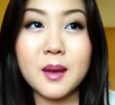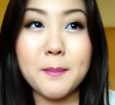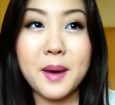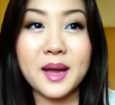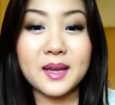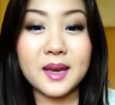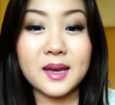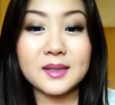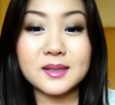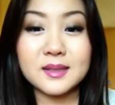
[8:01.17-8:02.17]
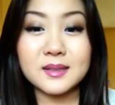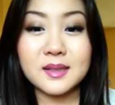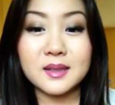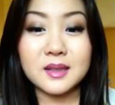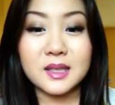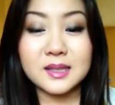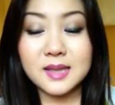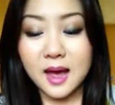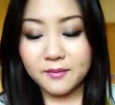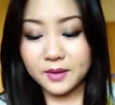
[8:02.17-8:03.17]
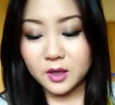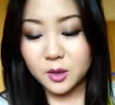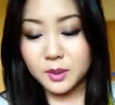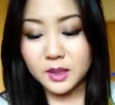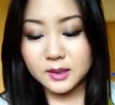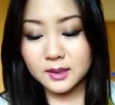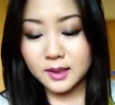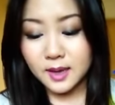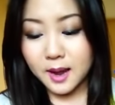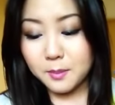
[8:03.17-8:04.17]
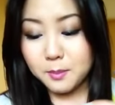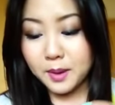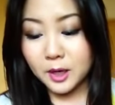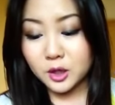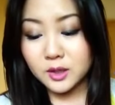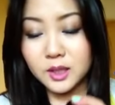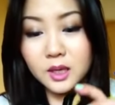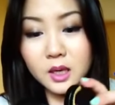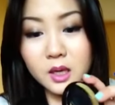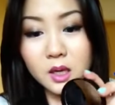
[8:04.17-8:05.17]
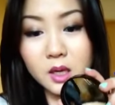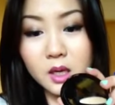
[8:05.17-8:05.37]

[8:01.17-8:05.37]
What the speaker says: my guess is at least half a year, because like I barely